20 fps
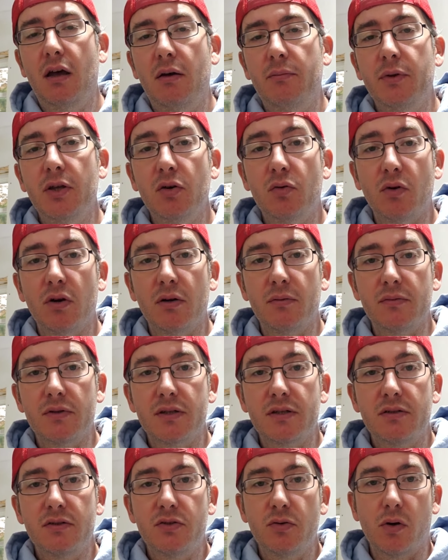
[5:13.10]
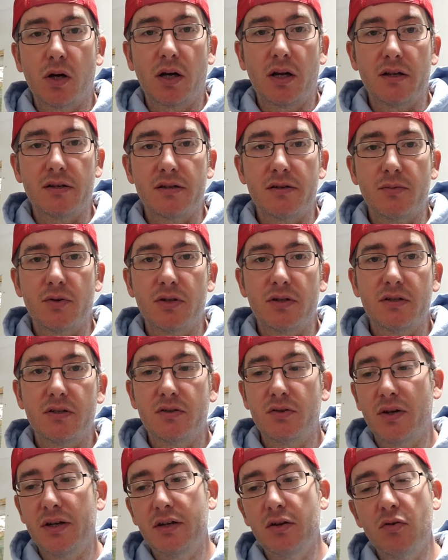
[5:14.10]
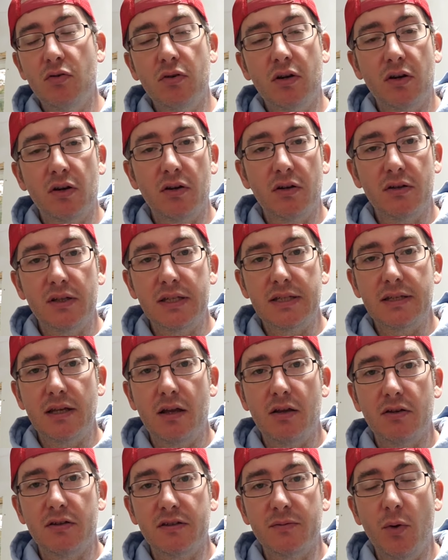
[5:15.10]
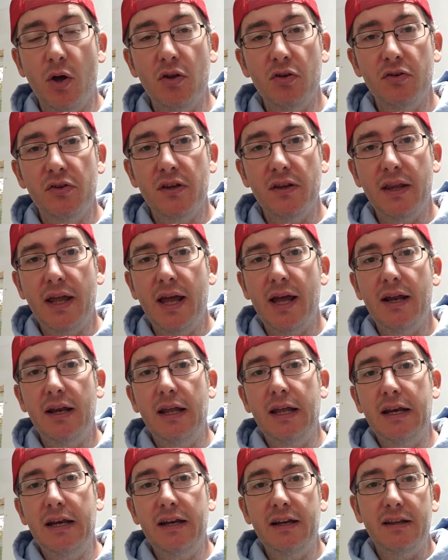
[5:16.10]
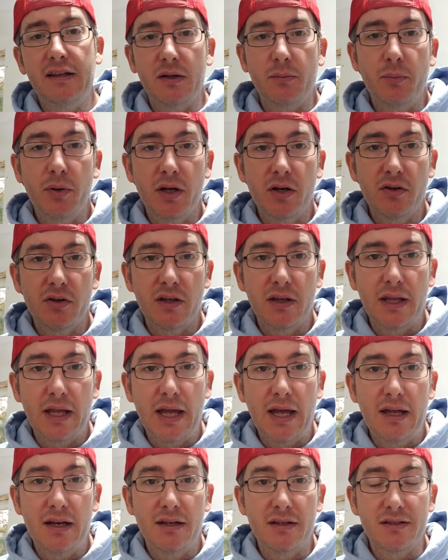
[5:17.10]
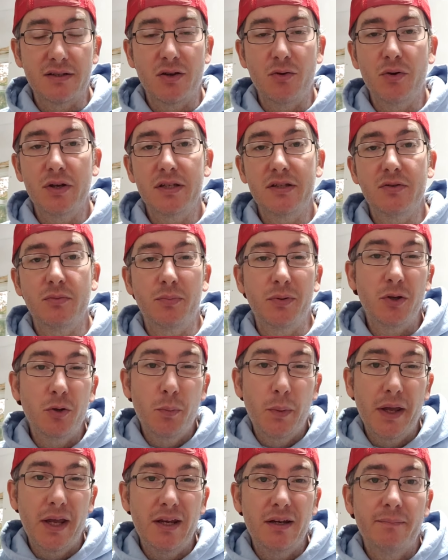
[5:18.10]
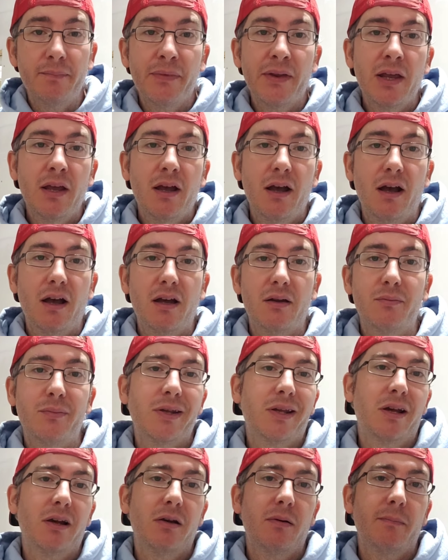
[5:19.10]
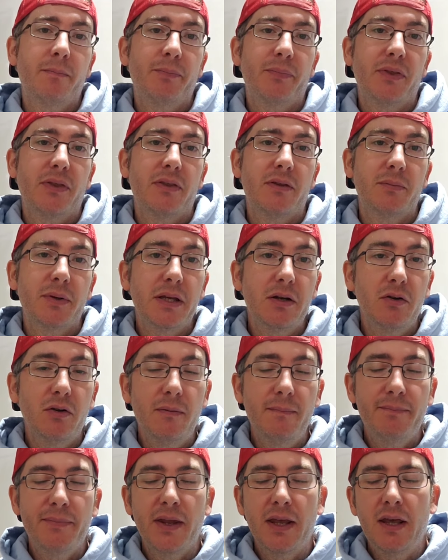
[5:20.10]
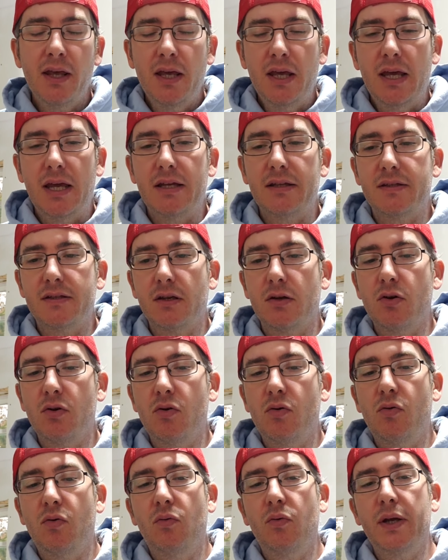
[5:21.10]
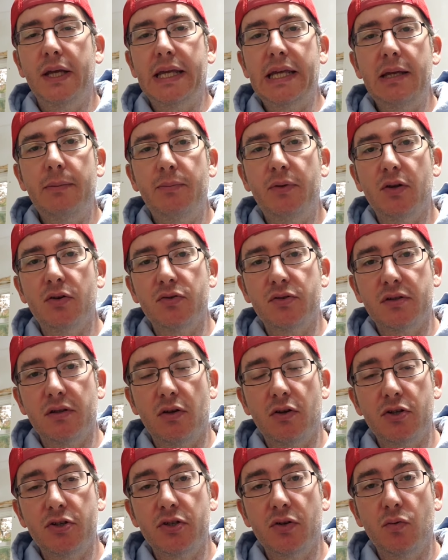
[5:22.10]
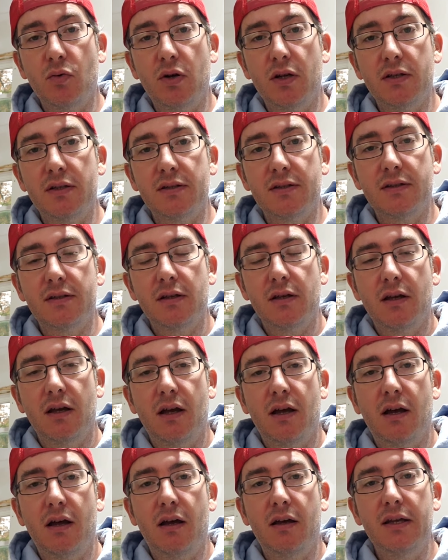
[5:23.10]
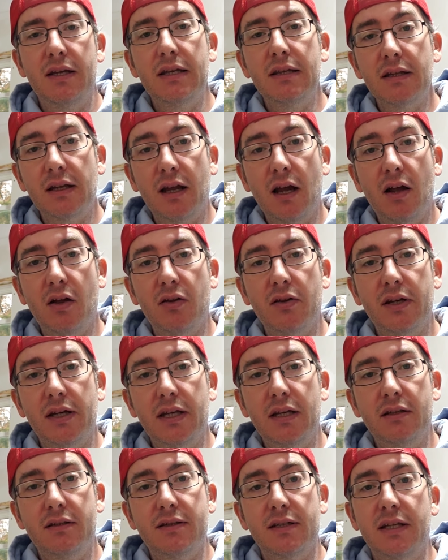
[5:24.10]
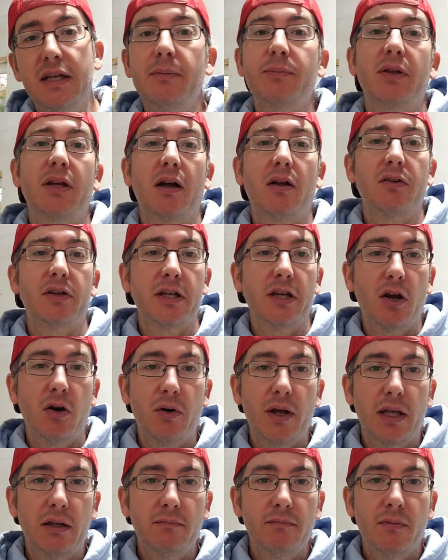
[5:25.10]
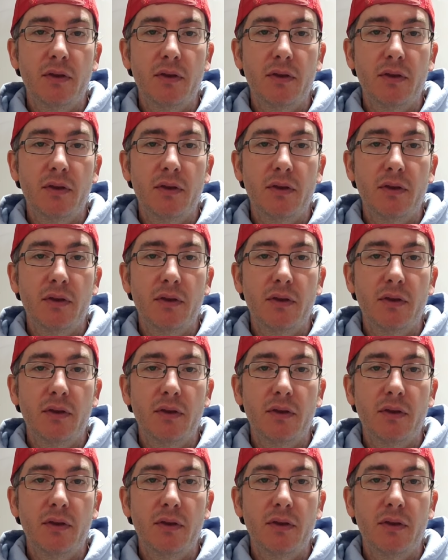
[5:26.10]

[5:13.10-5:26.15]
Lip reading: mealworms to our customers. So I don't currently sell smaller than that, and anything bigger than that is going to pupate and become the beetle. And so we keep those larger ones in the colony to keep the colony going.